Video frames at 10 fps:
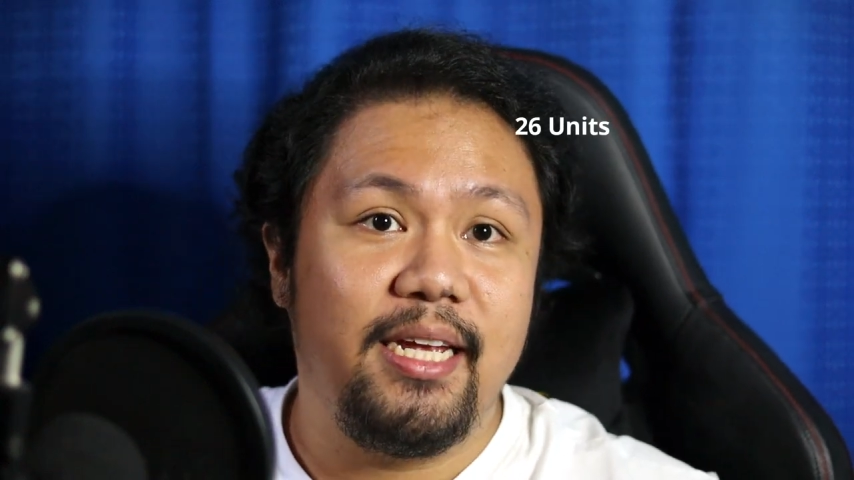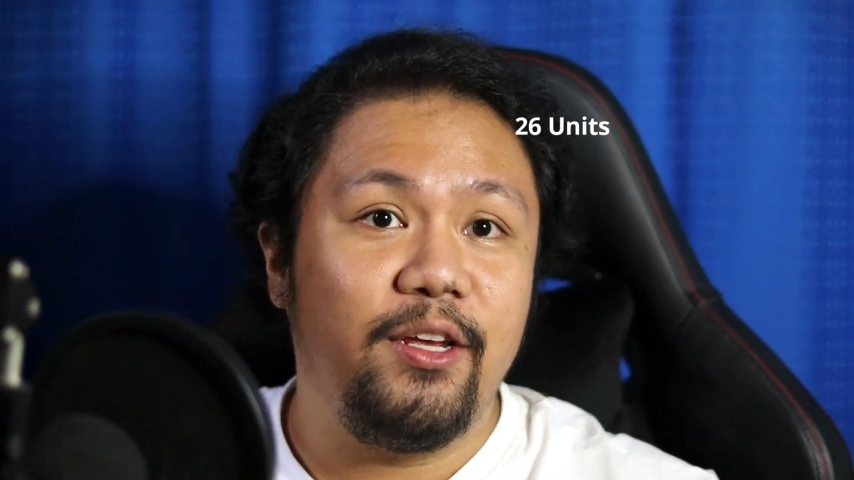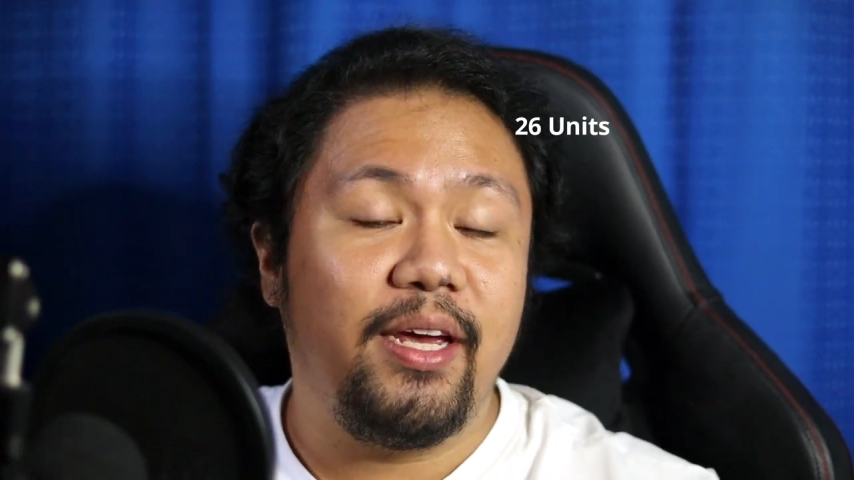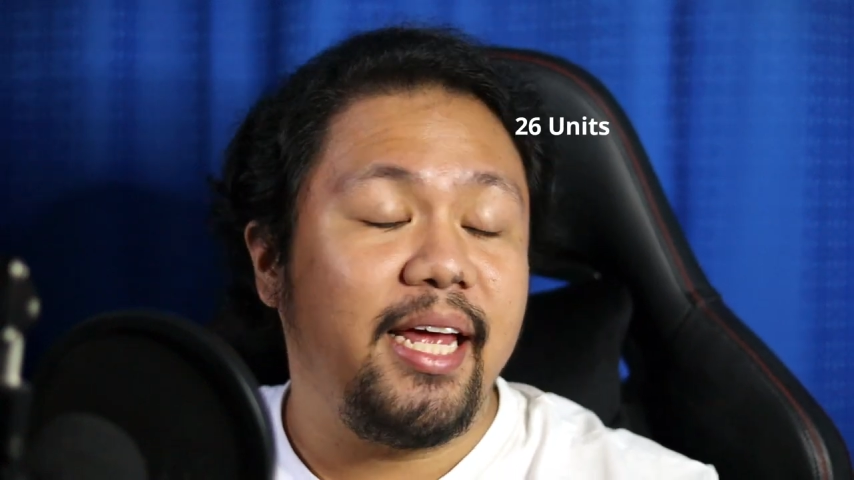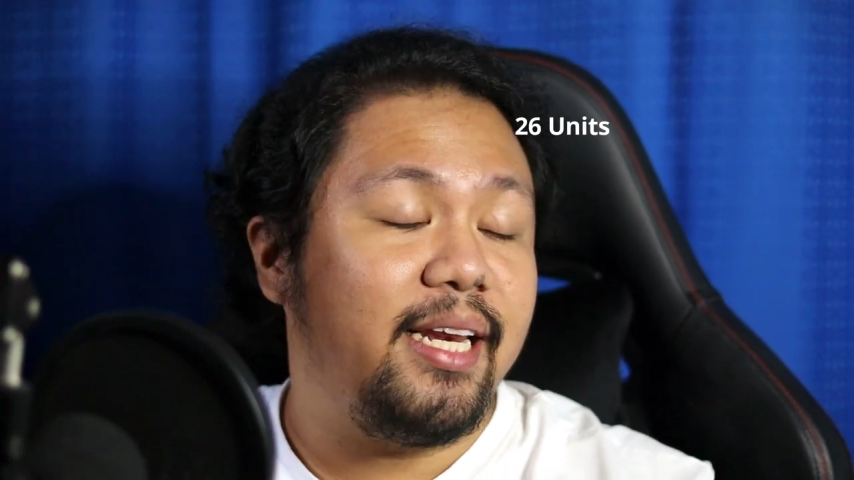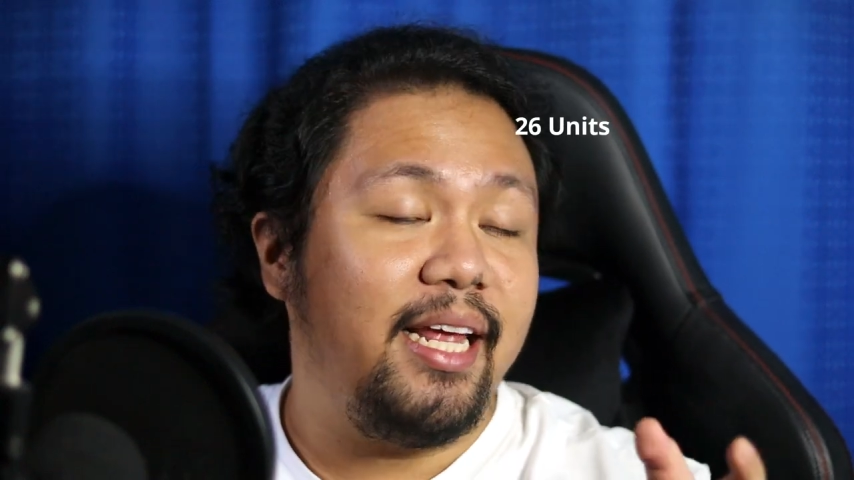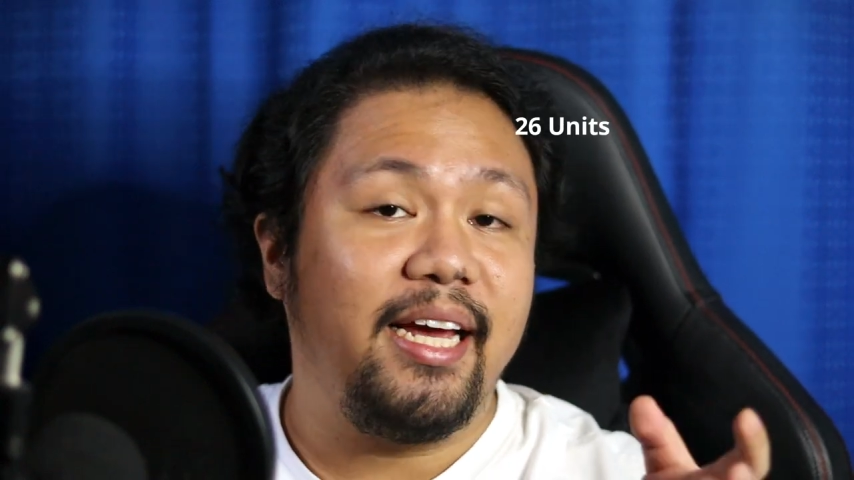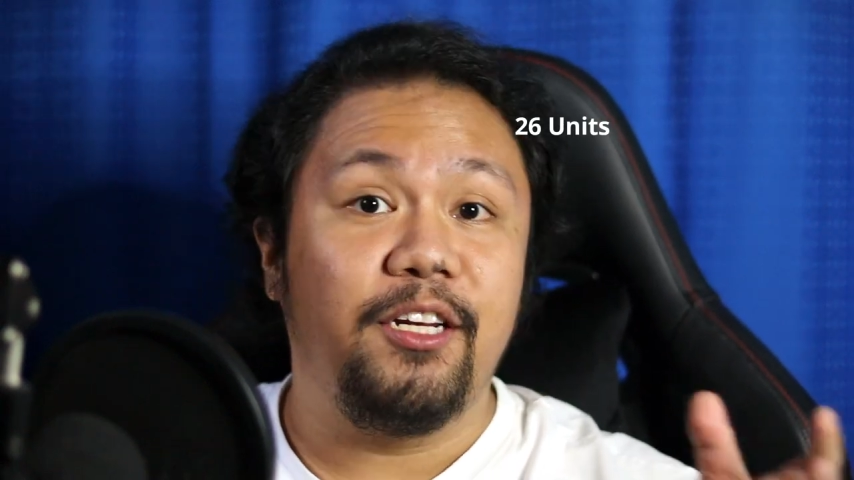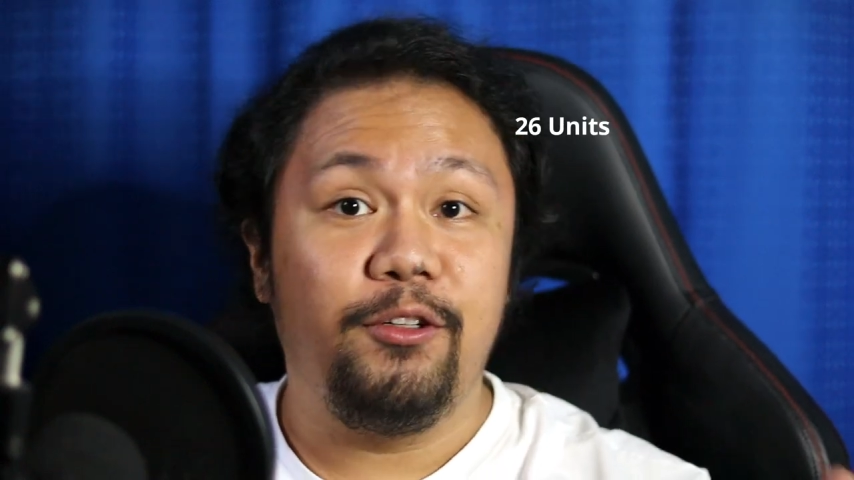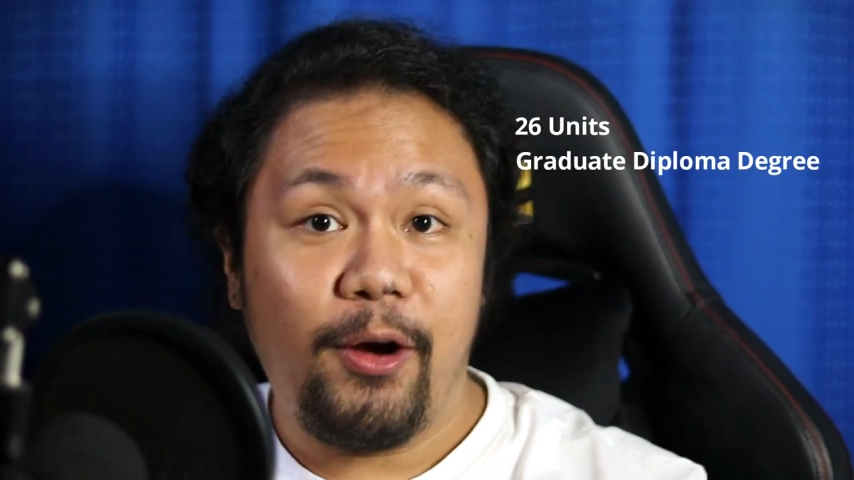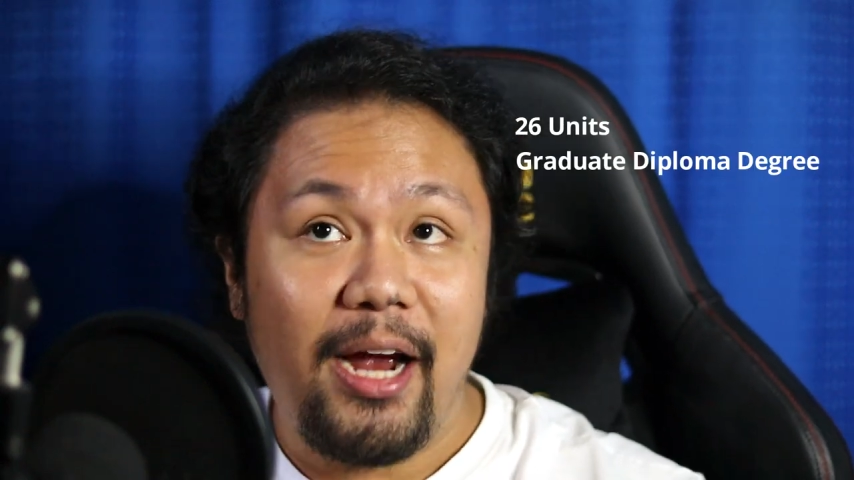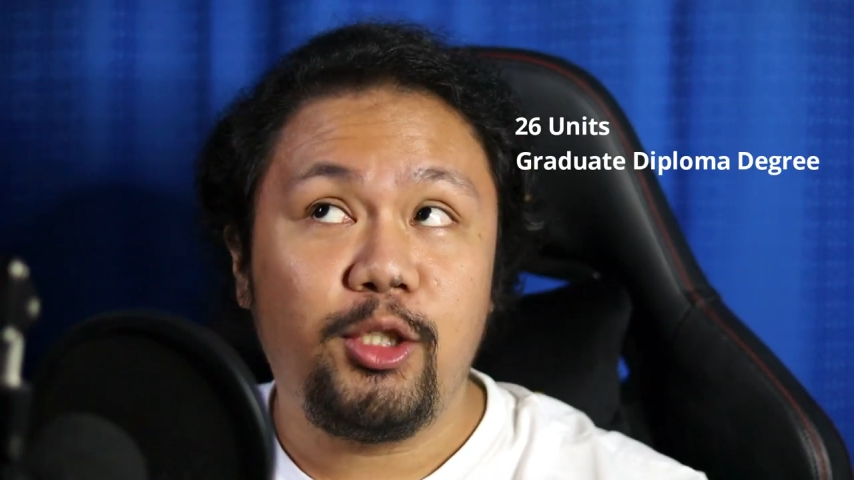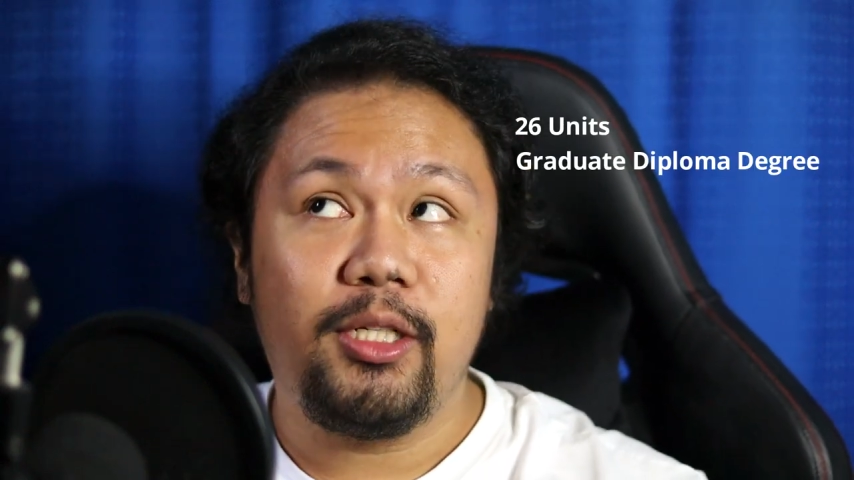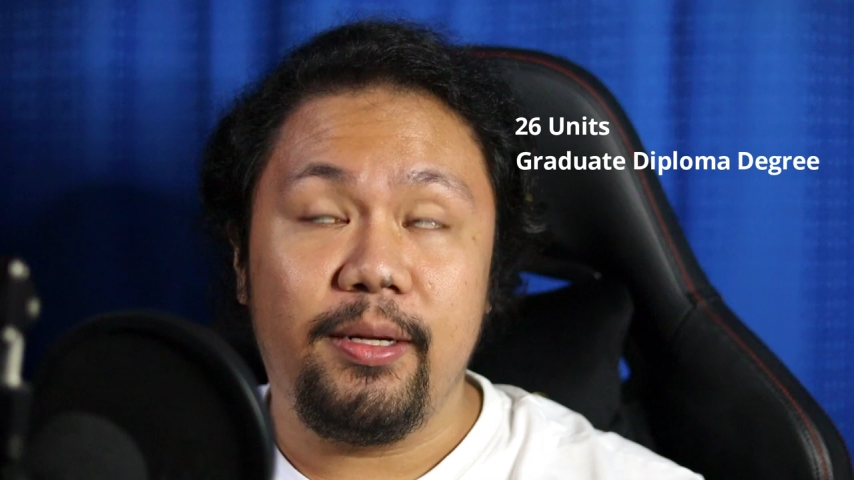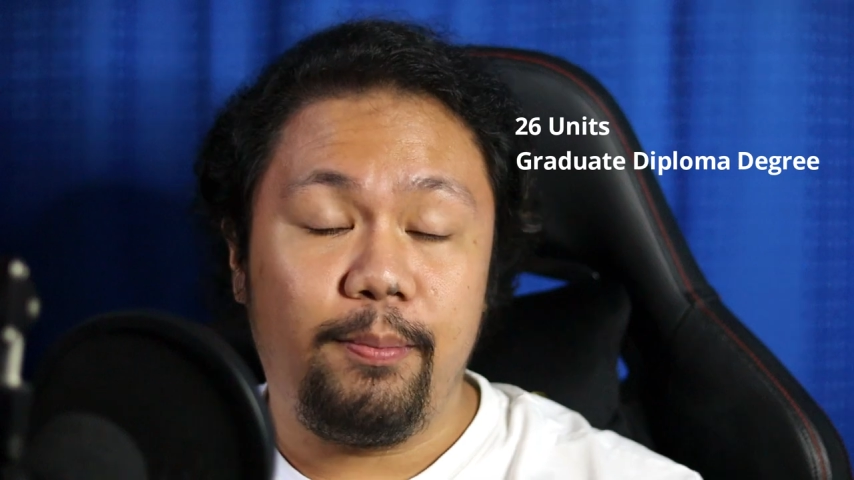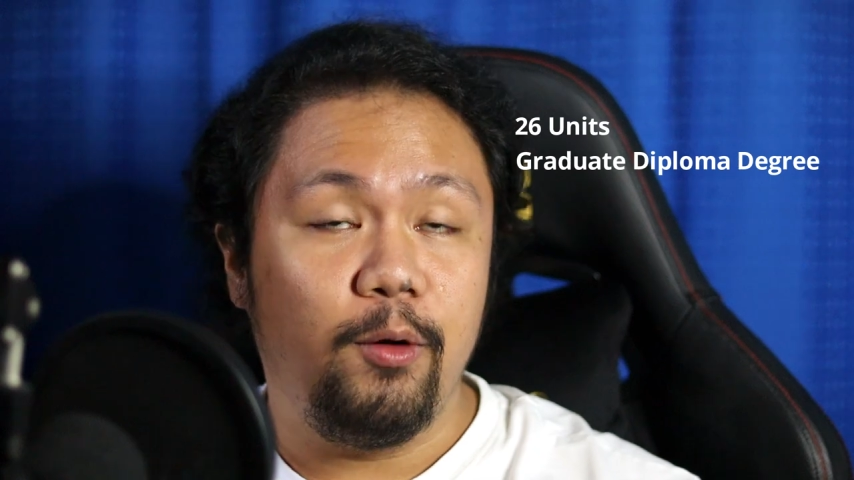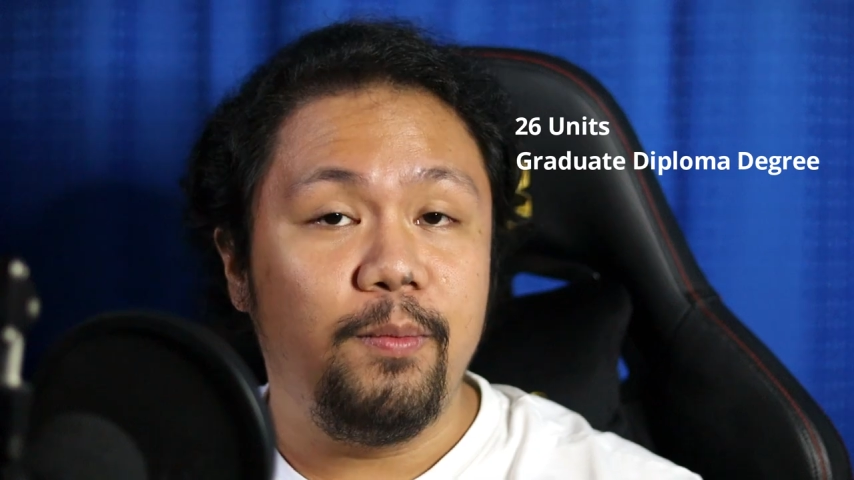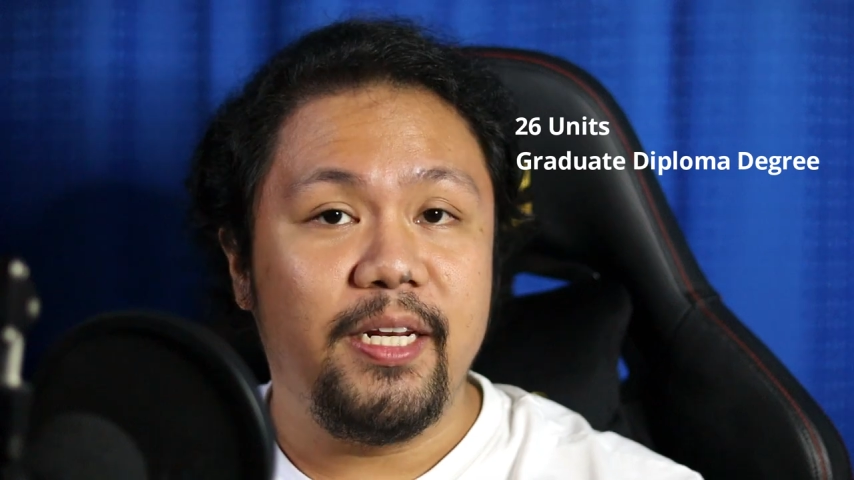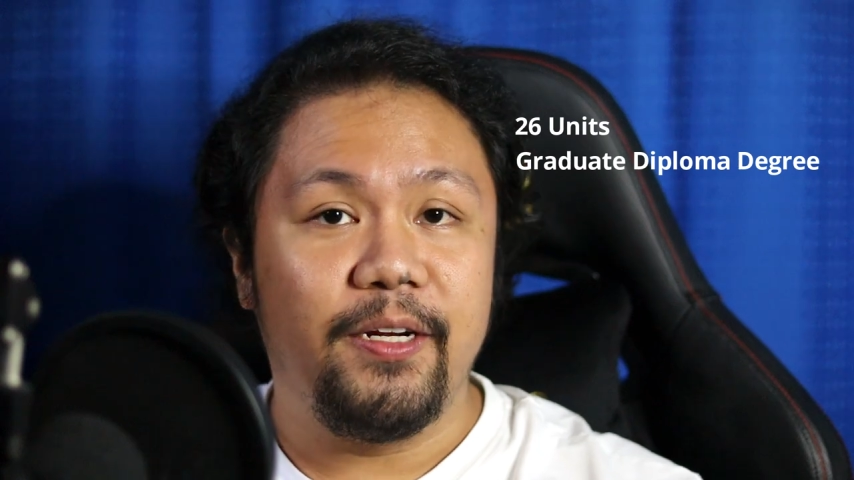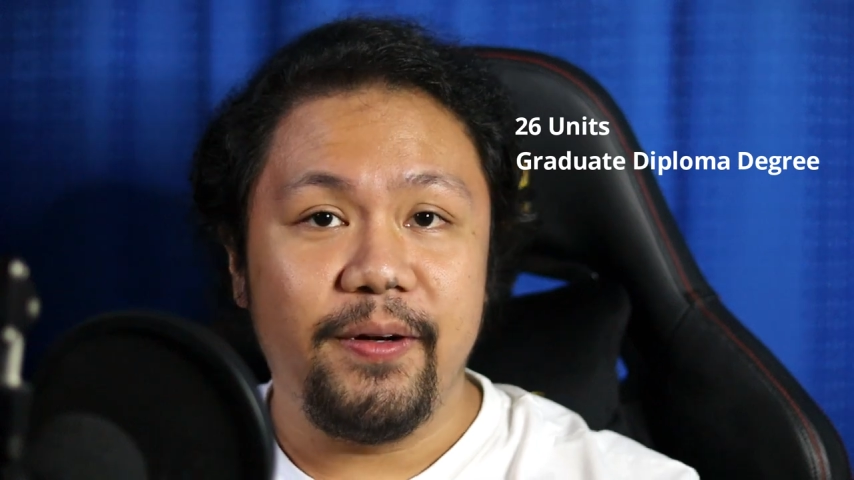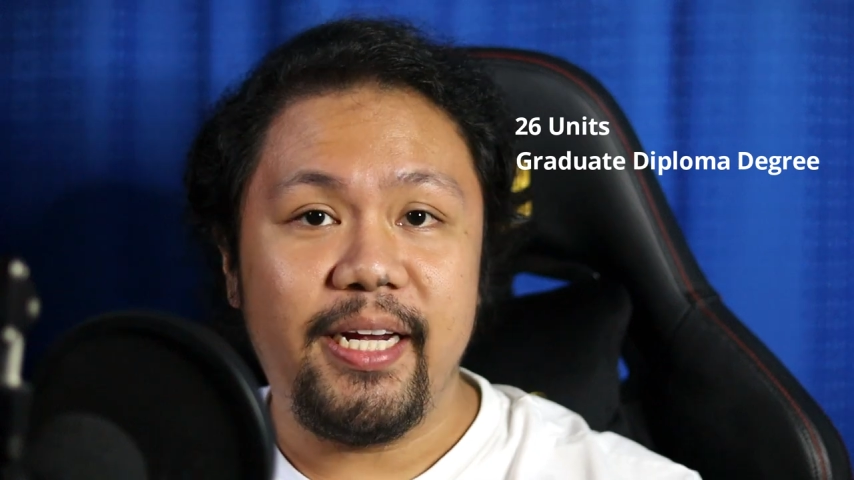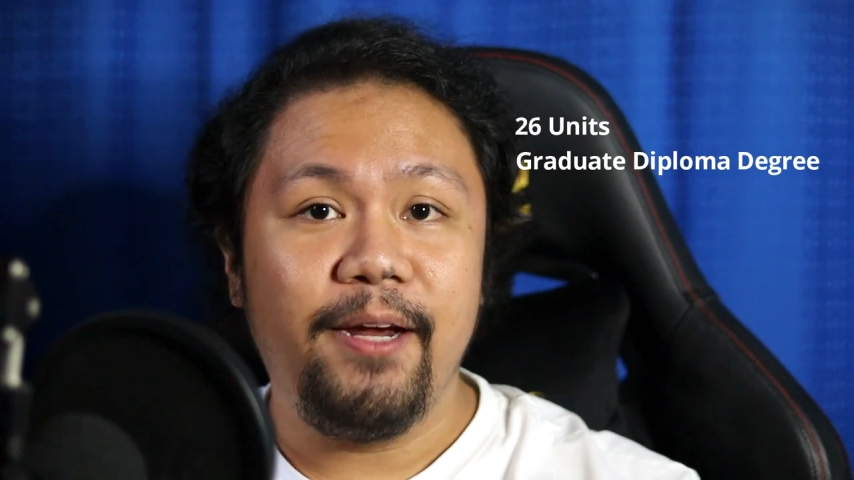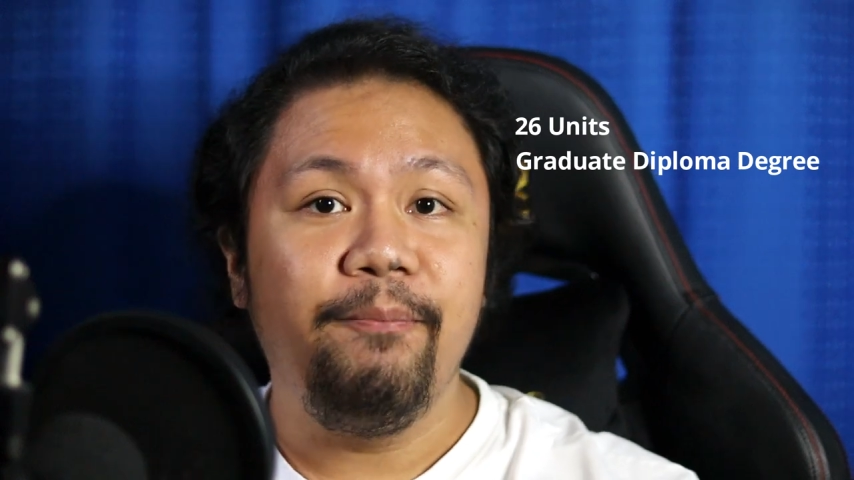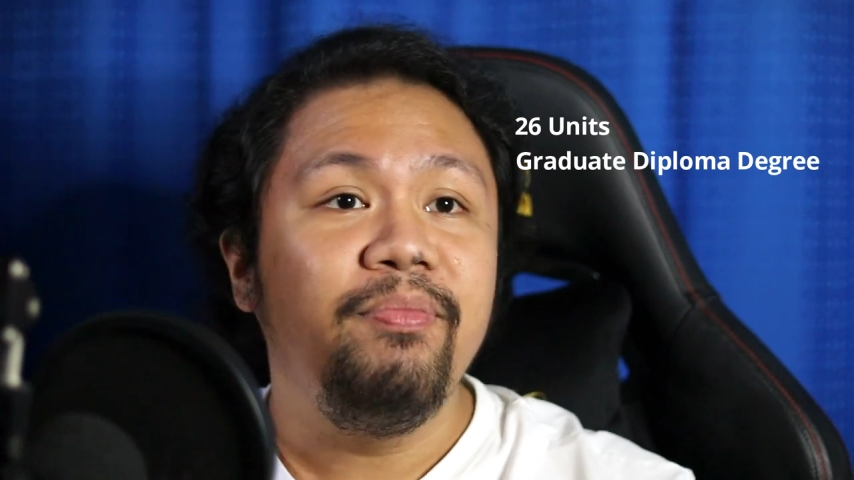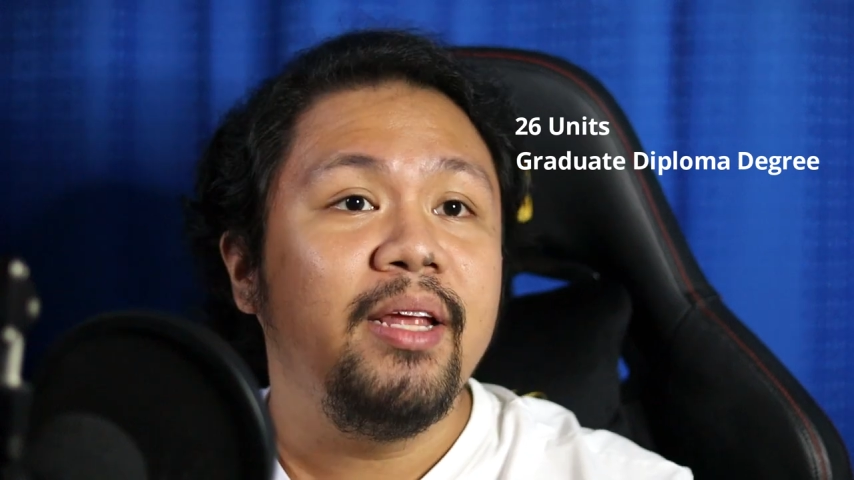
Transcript: then you get like a graduate diploma degree.